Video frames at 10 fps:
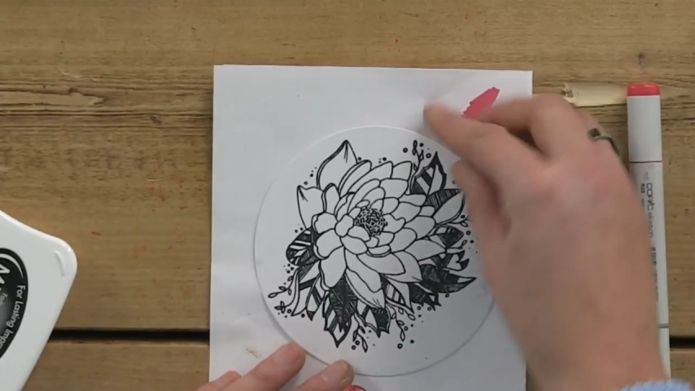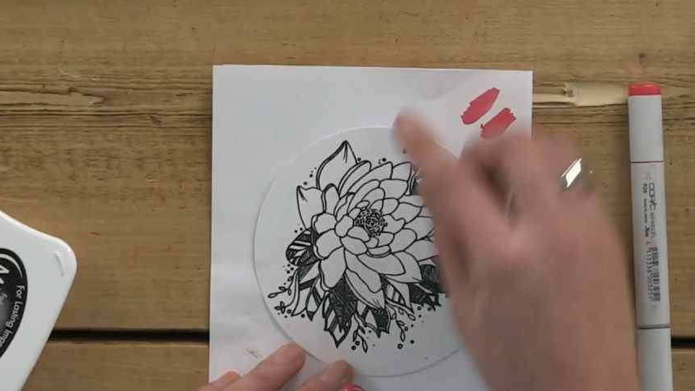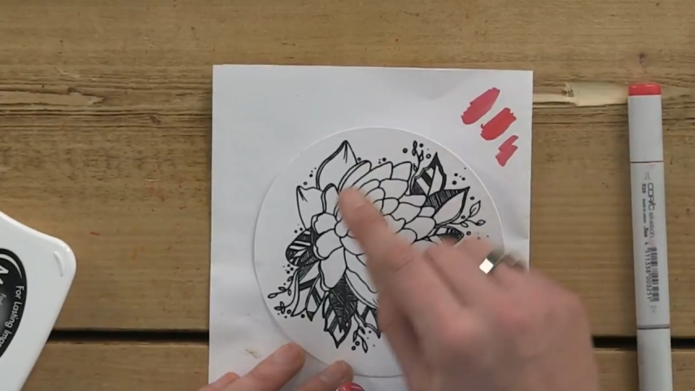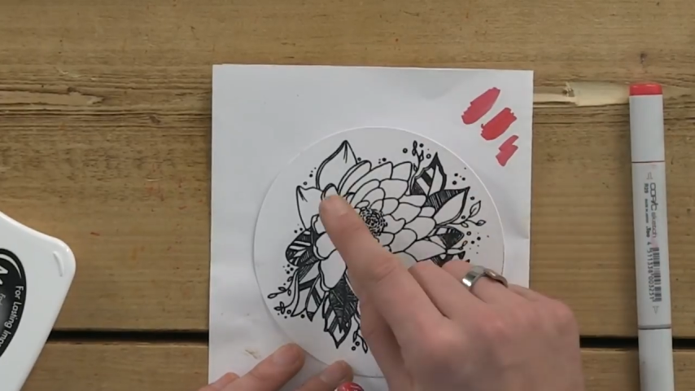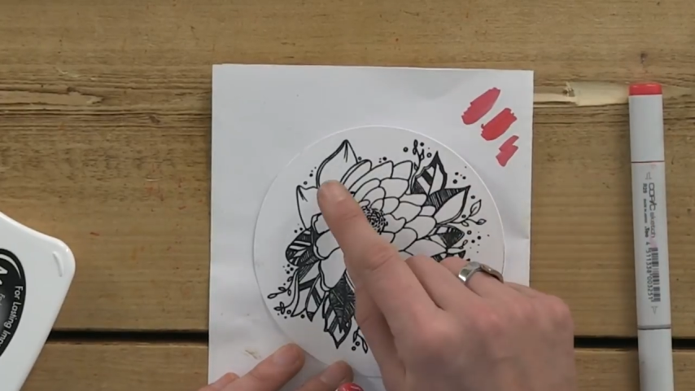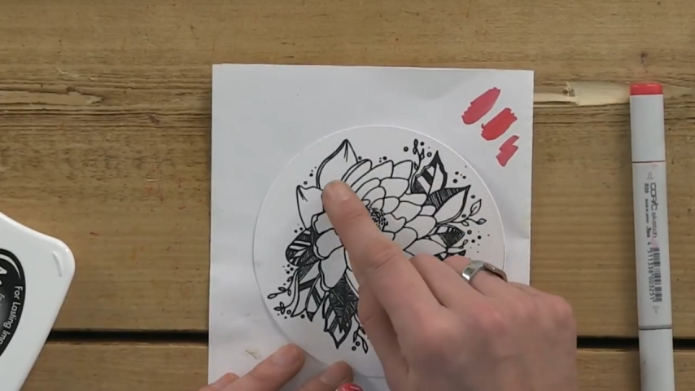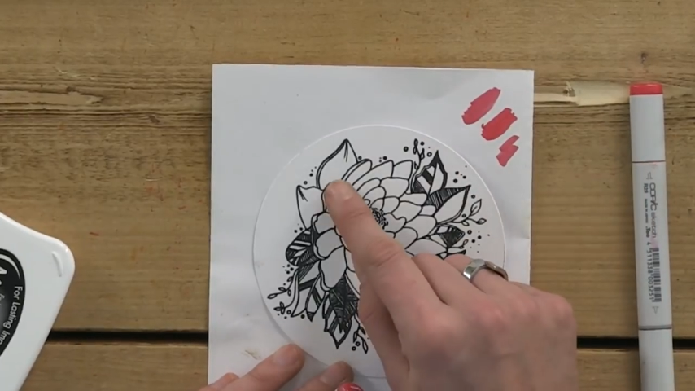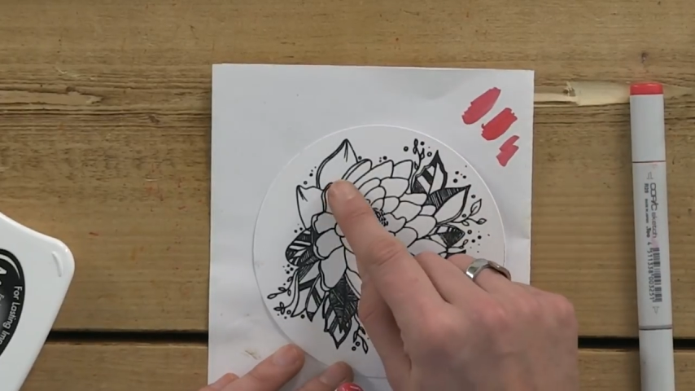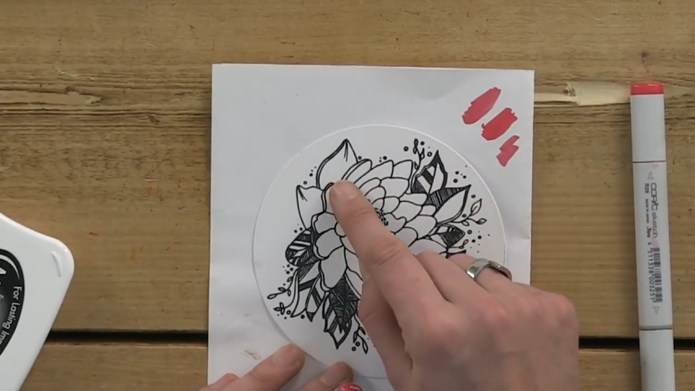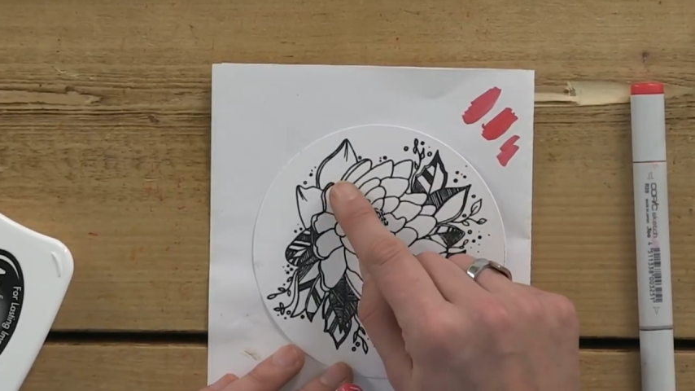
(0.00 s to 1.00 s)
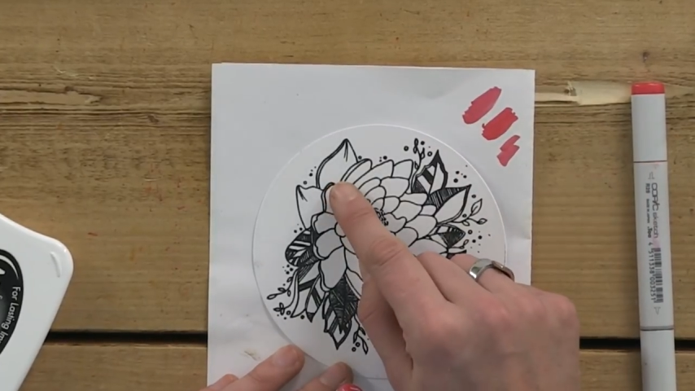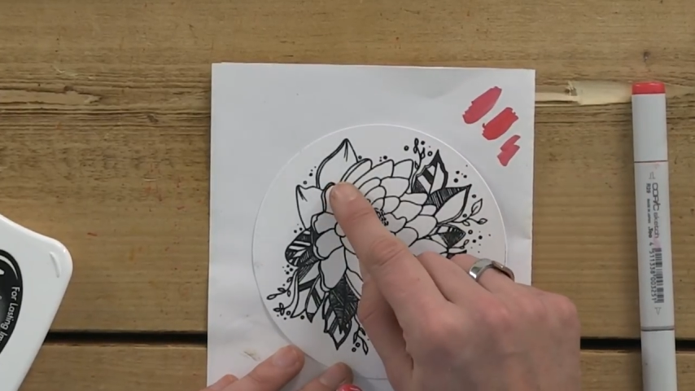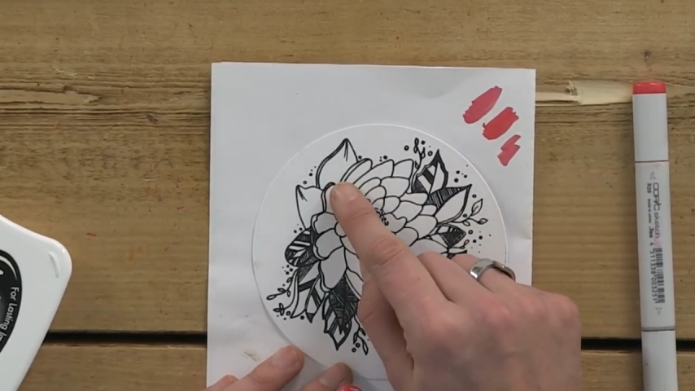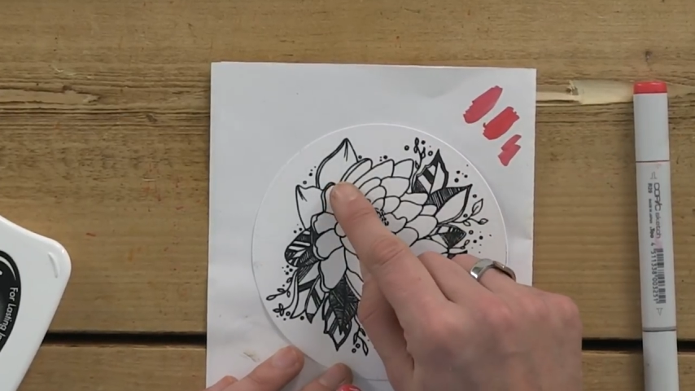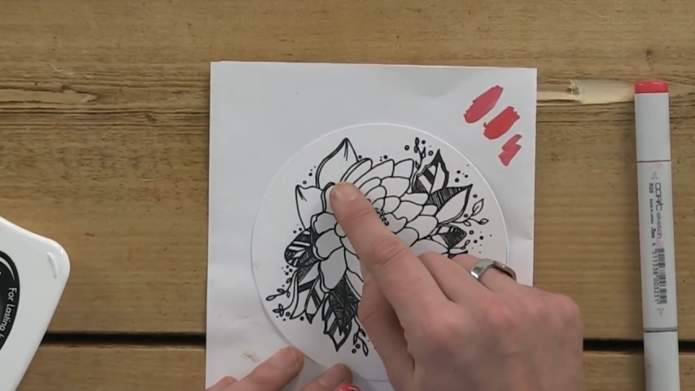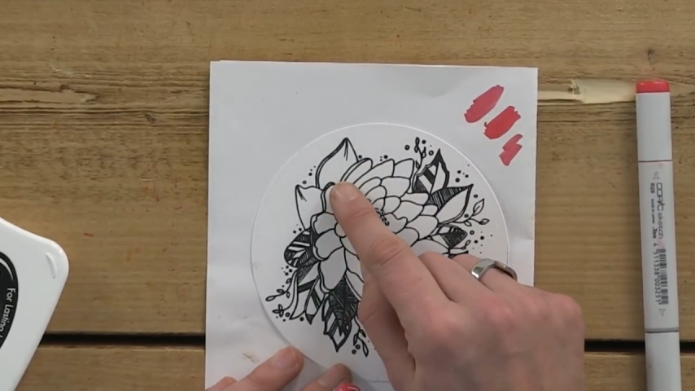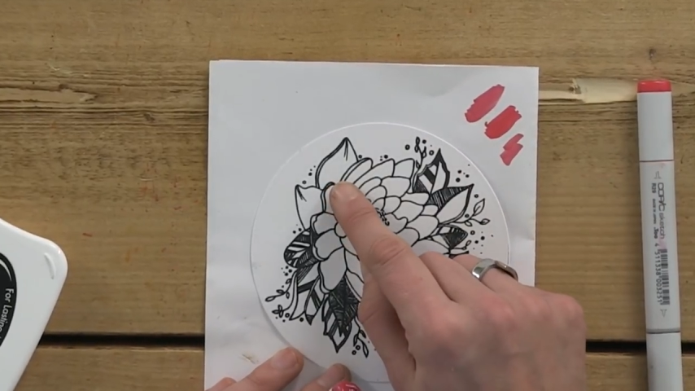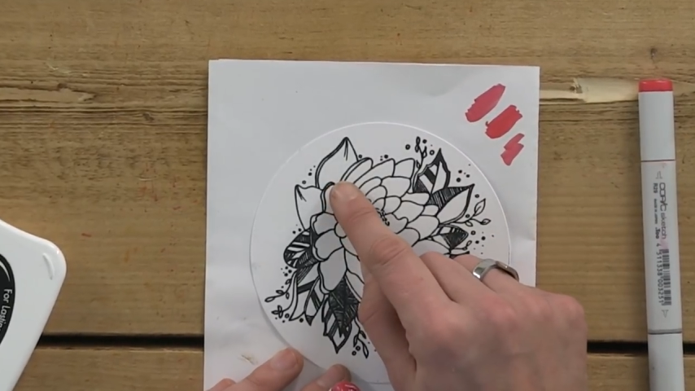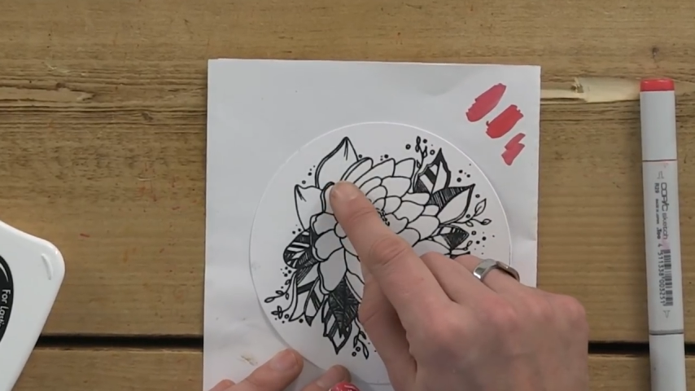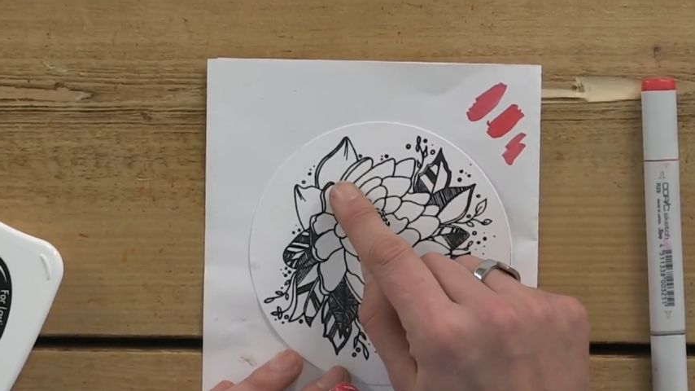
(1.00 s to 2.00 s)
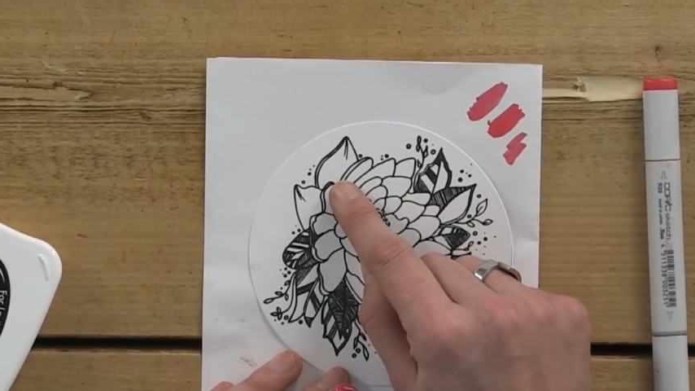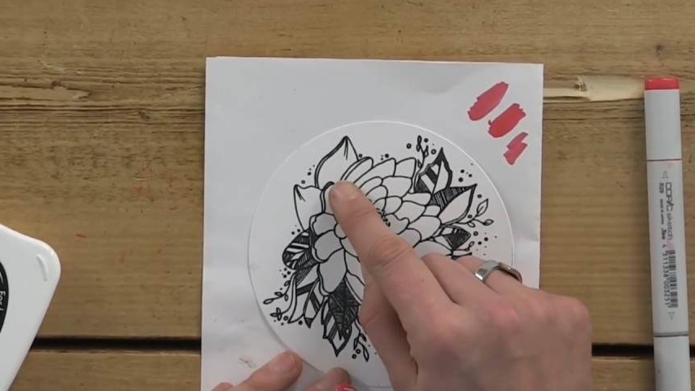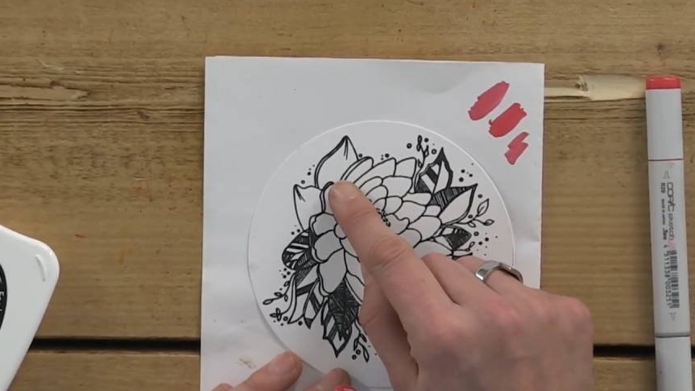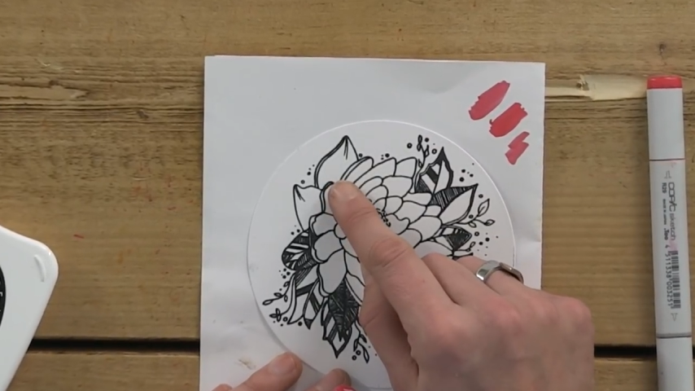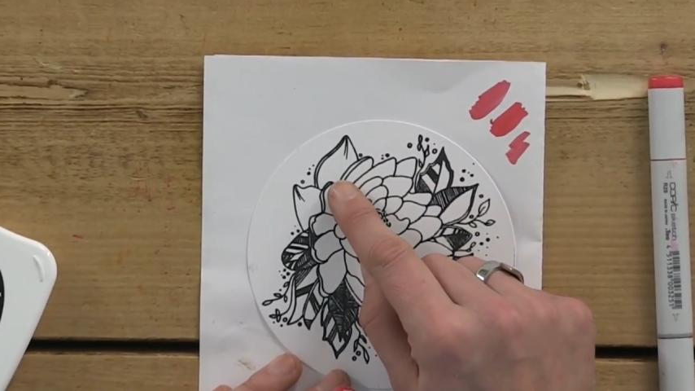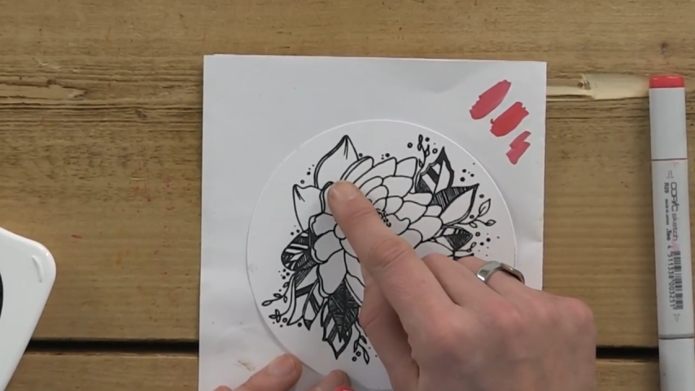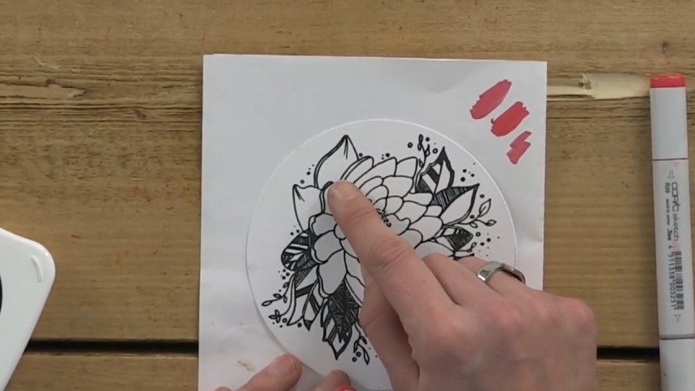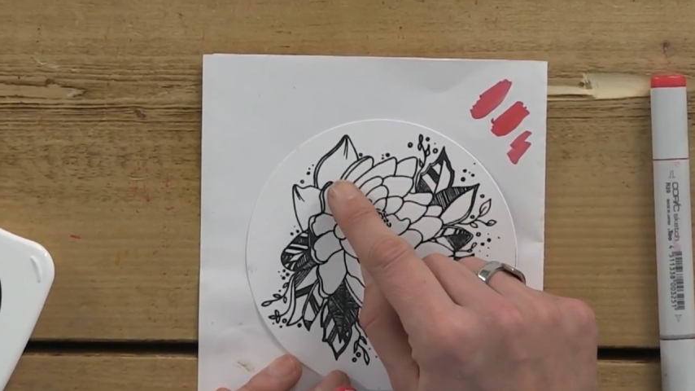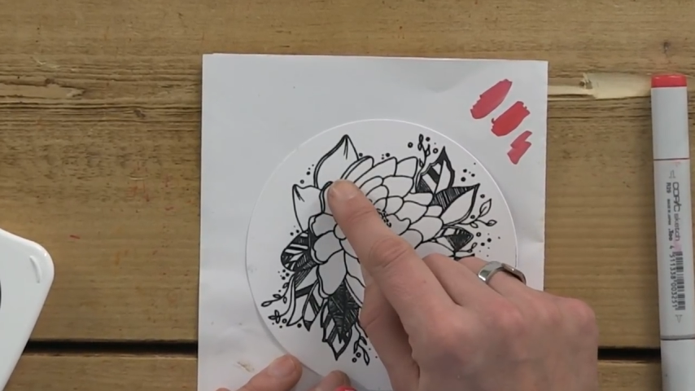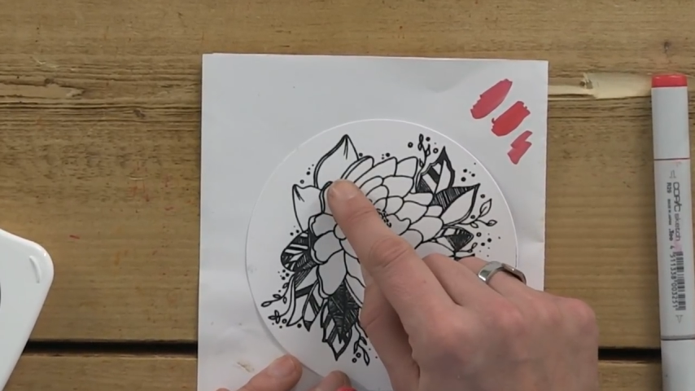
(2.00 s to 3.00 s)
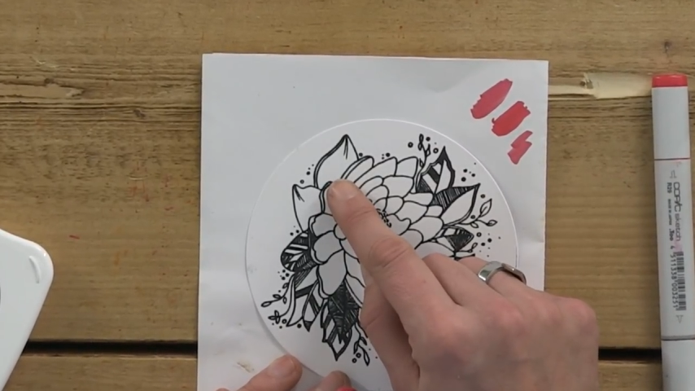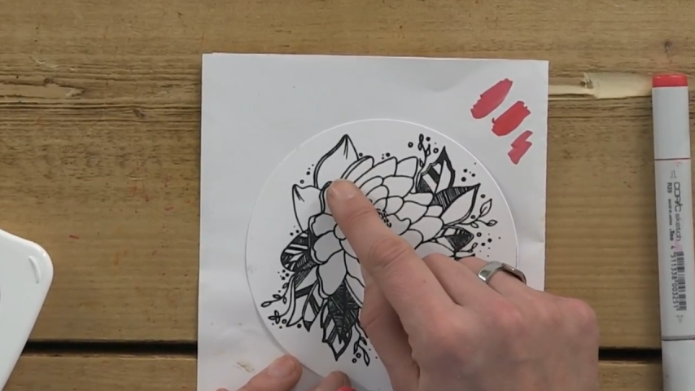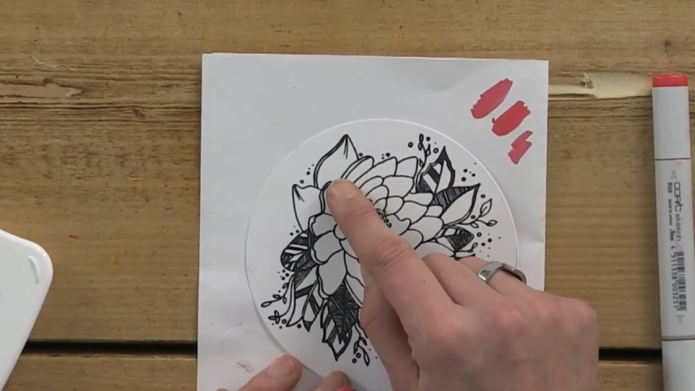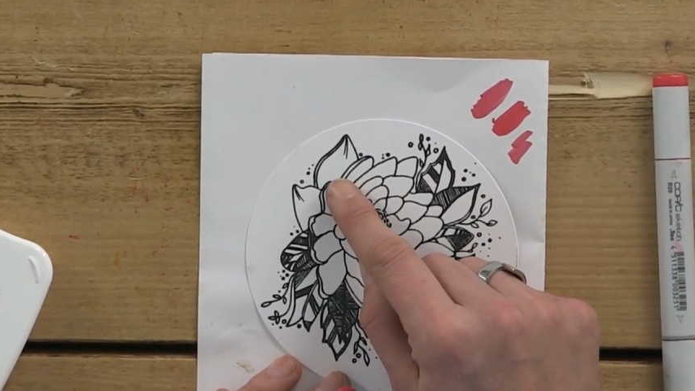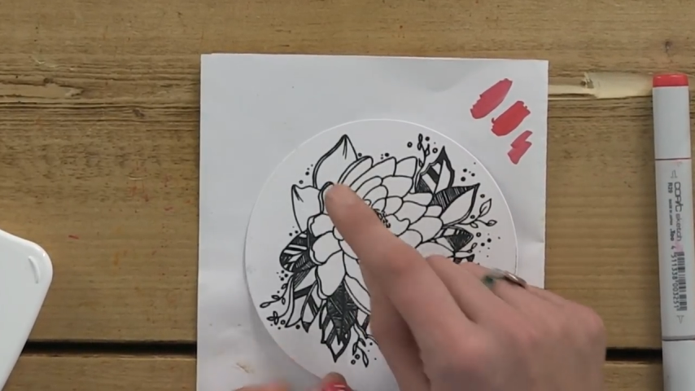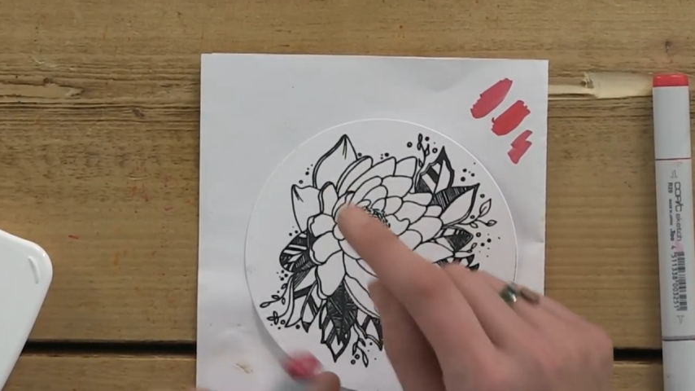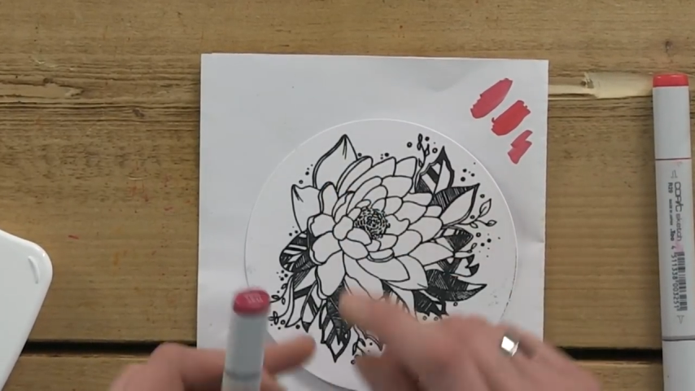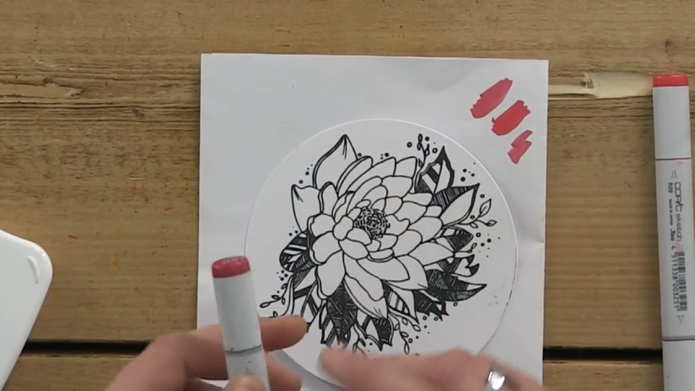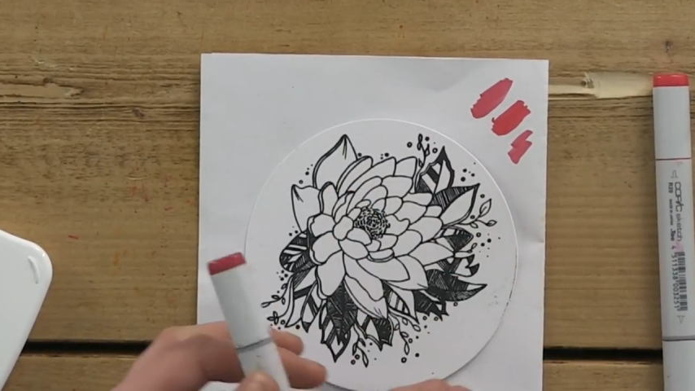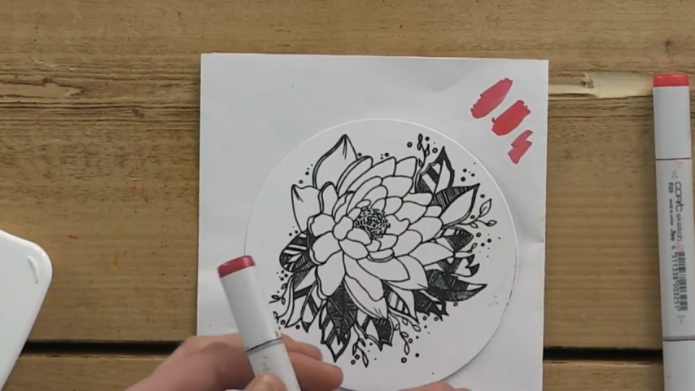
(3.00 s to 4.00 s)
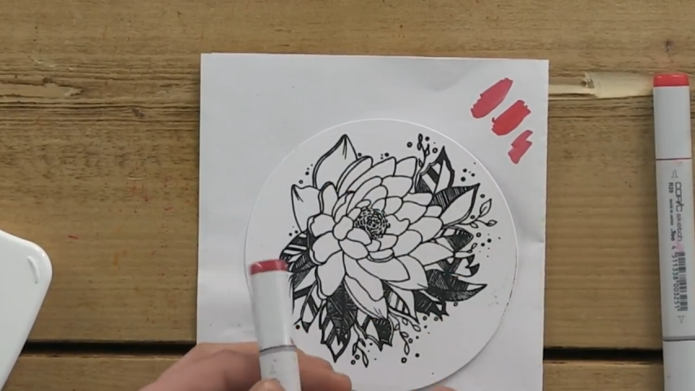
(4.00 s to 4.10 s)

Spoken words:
No face is visible, so there are no lips to read.